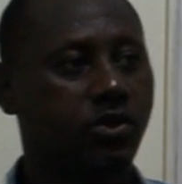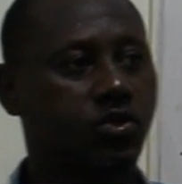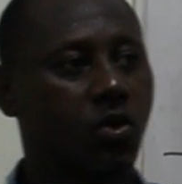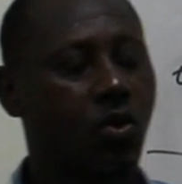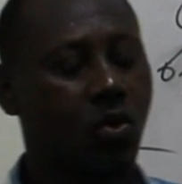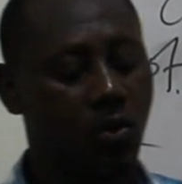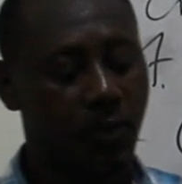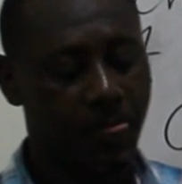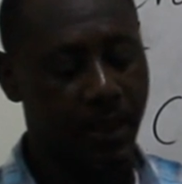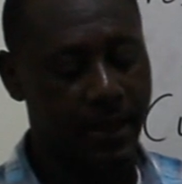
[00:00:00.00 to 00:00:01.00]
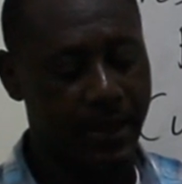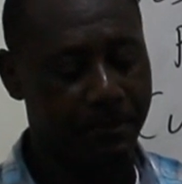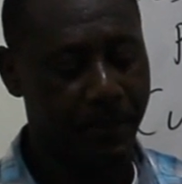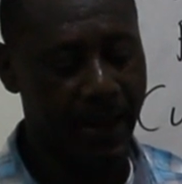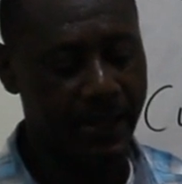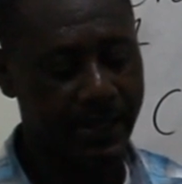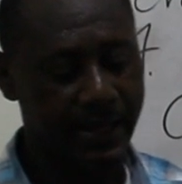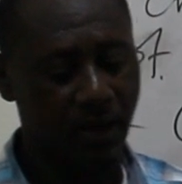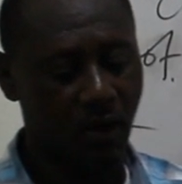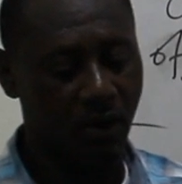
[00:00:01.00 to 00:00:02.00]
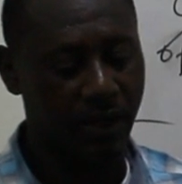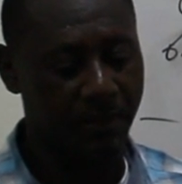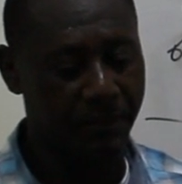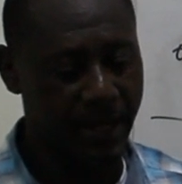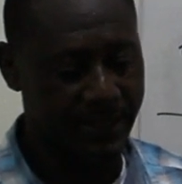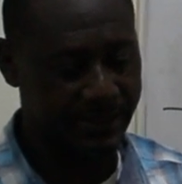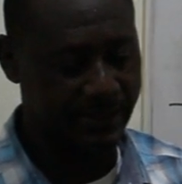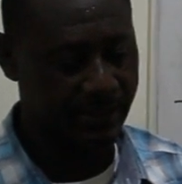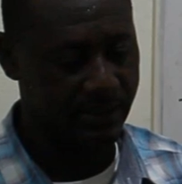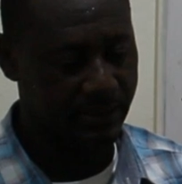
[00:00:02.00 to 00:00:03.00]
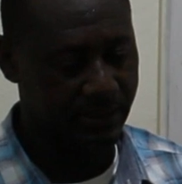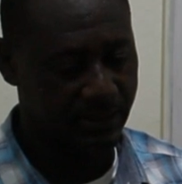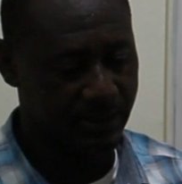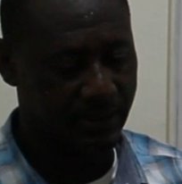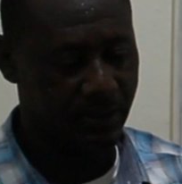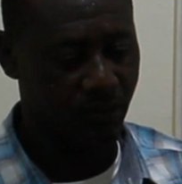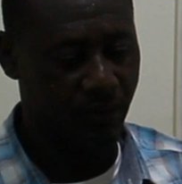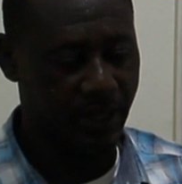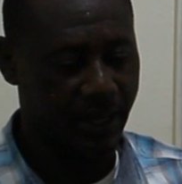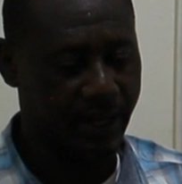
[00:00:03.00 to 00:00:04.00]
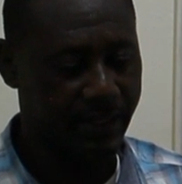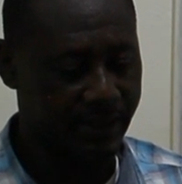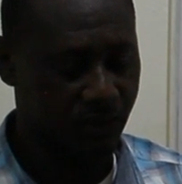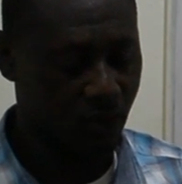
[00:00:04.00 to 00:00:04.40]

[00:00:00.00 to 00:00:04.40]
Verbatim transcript: So depending on the base, you can get it.